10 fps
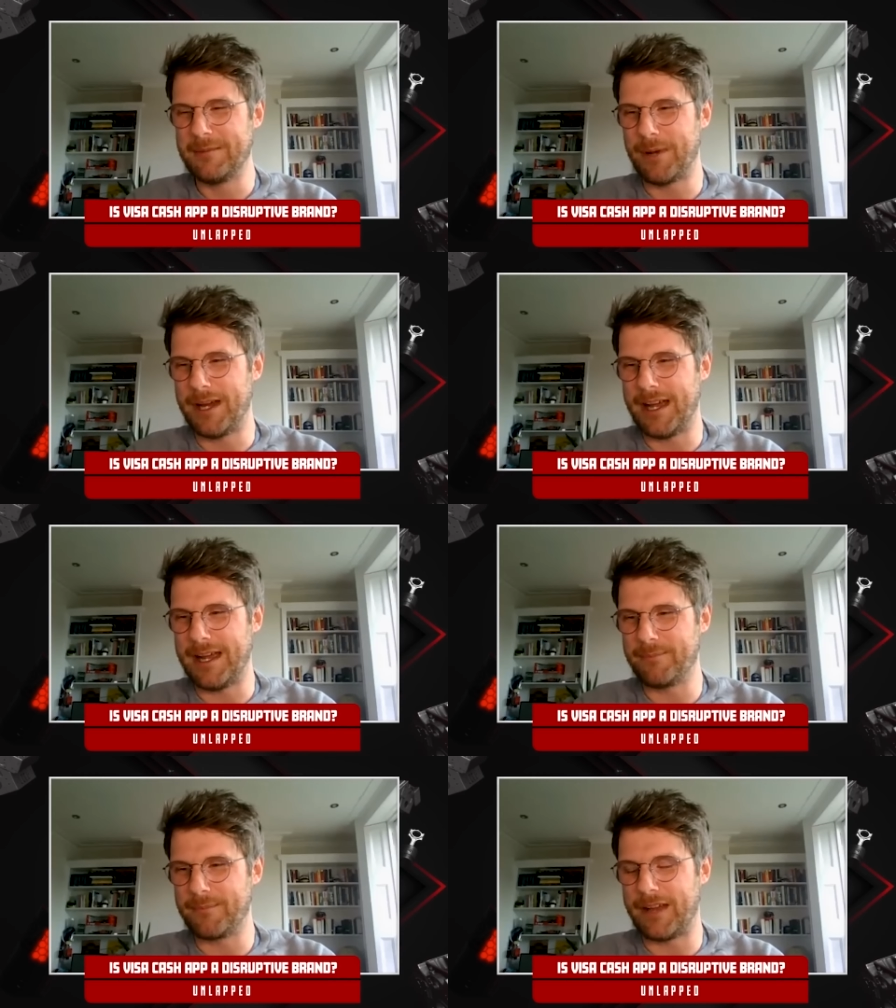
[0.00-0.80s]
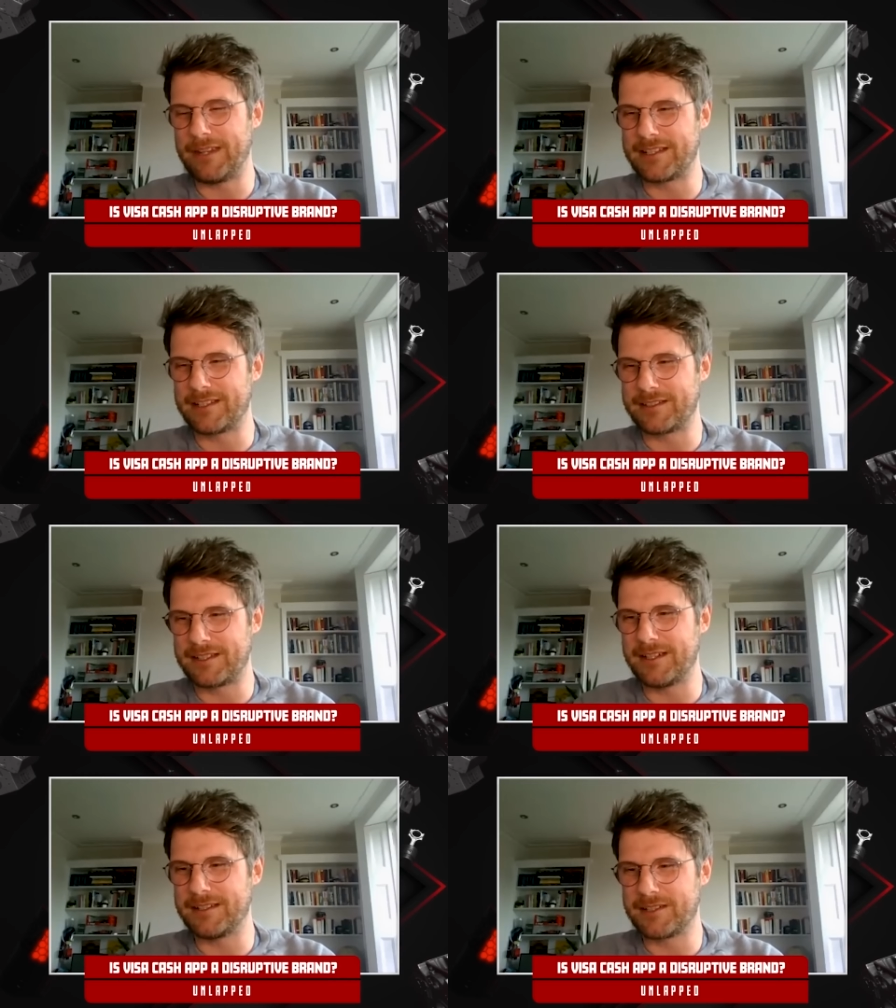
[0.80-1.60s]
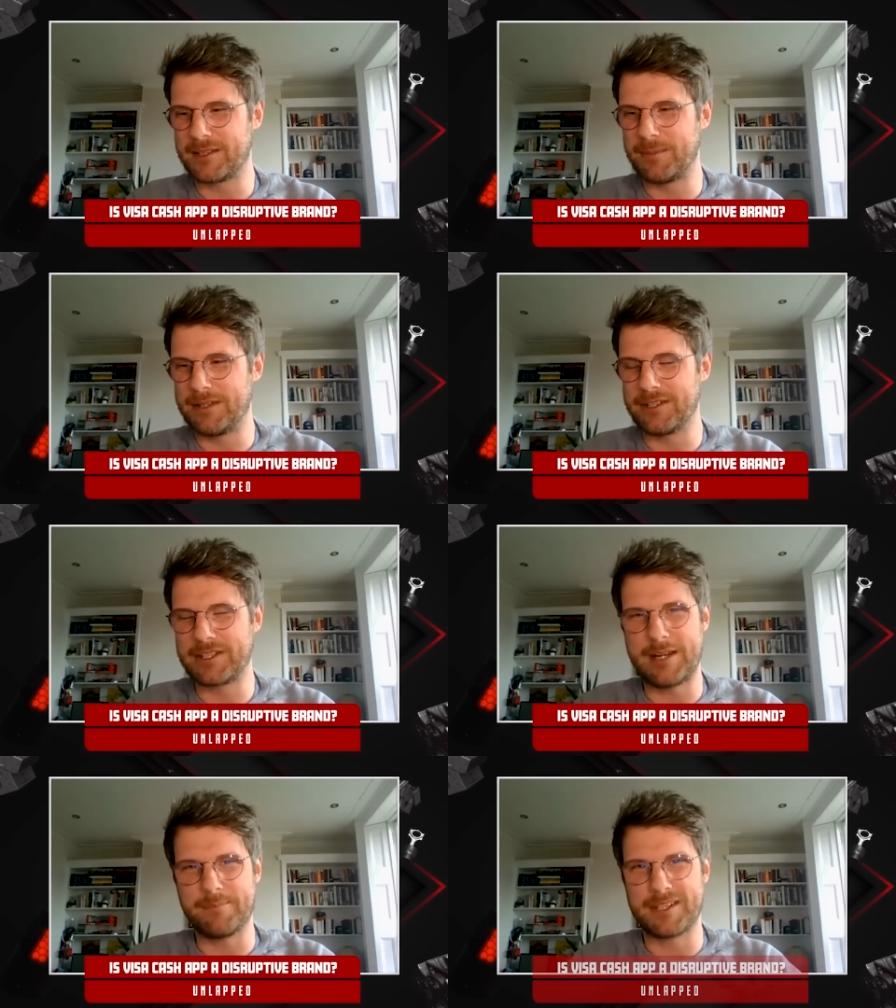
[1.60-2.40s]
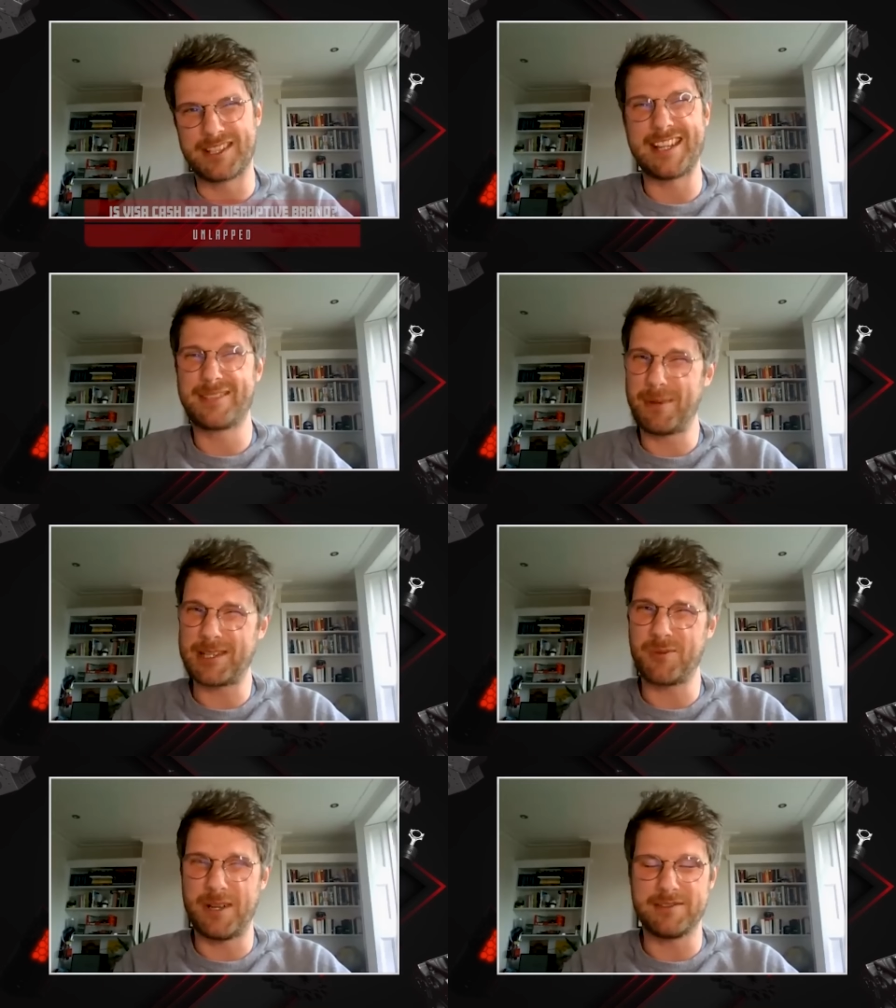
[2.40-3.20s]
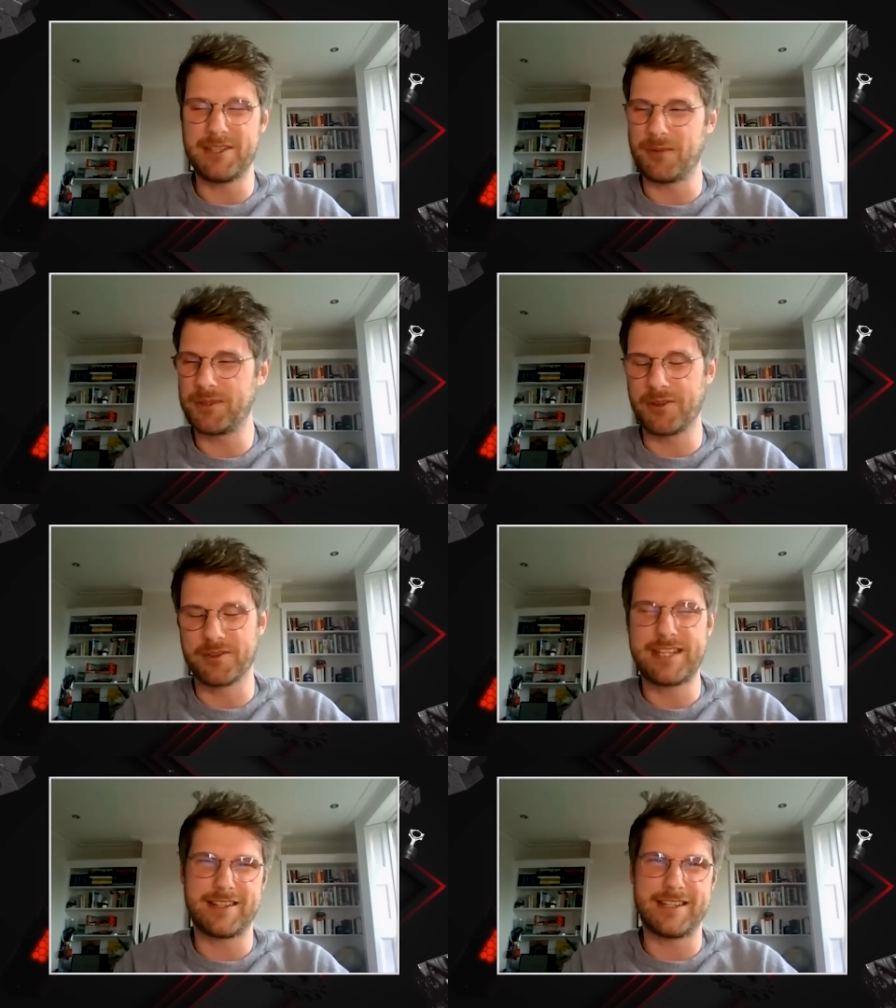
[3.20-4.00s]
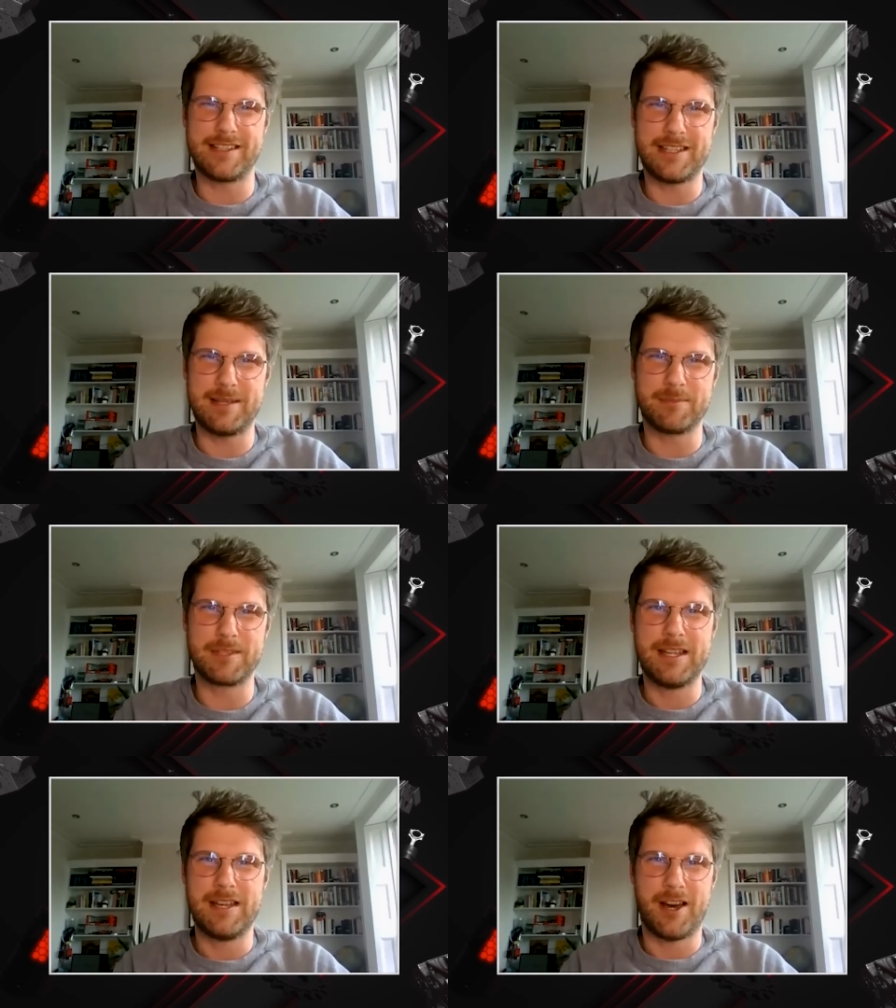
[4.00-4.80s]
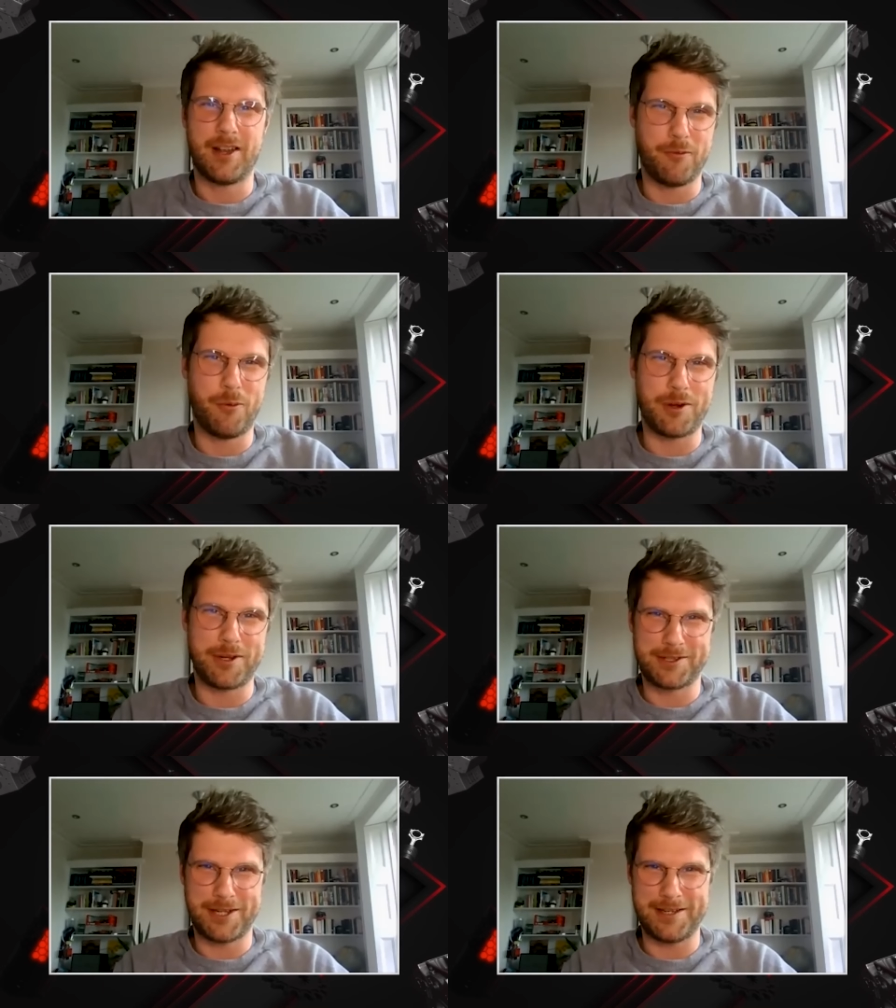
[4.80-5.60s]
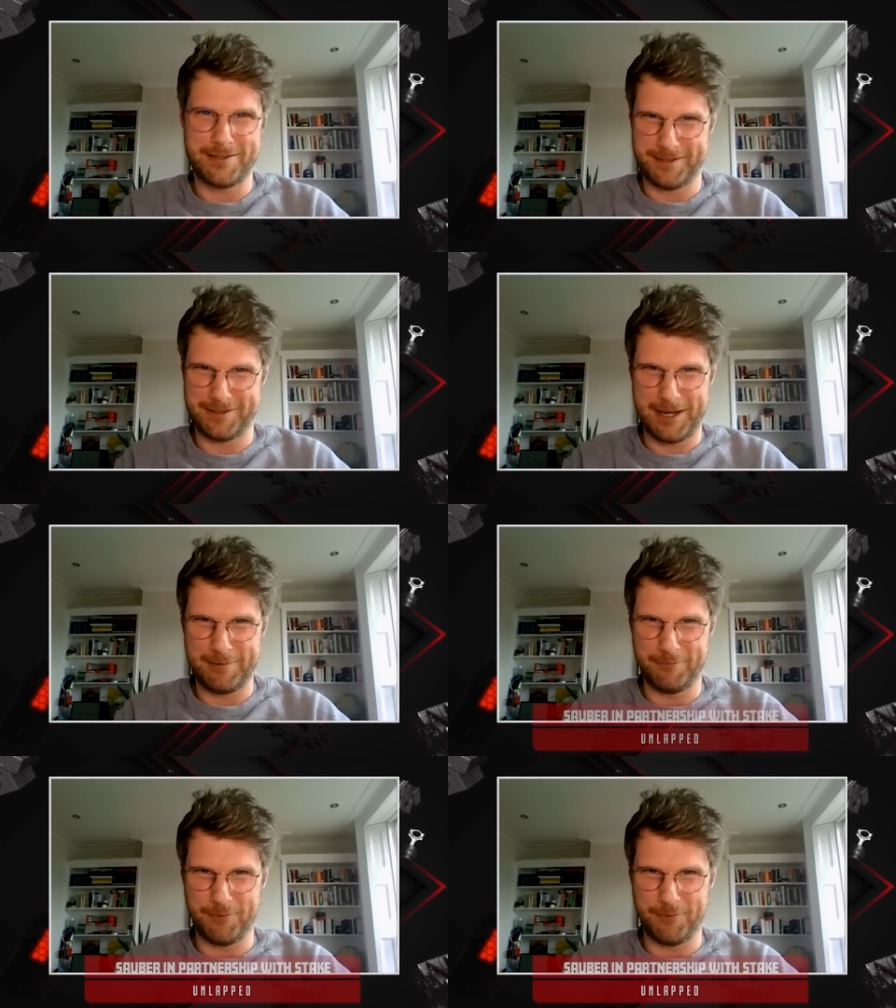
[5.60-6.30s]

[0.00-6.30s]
But um, I think it's just uh, just a bit of a shame because especially when you know got ten of these teams, another one has changed its name